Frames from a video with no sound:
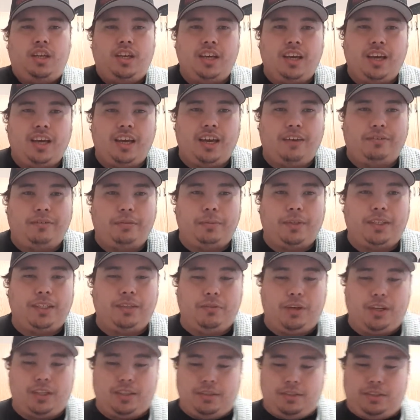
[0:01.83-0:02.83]
Hey everybody,
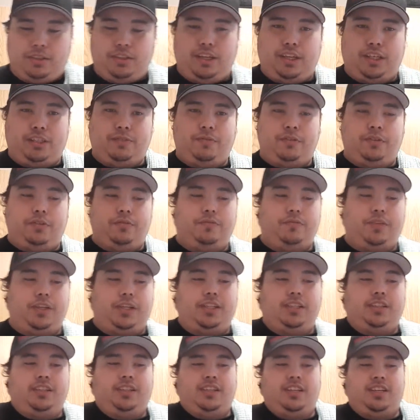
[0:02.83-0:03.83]
welcome to Craig's Food and
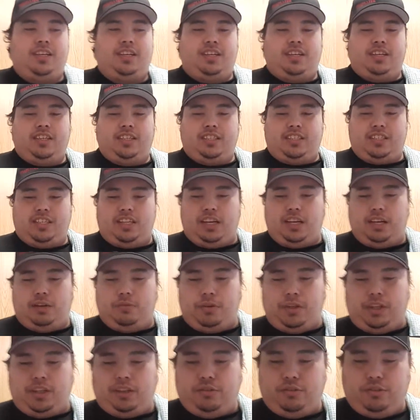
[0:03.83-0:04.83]
Fun. Today
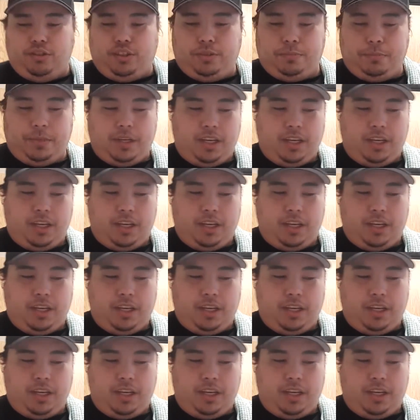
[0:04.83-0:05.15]
we're going to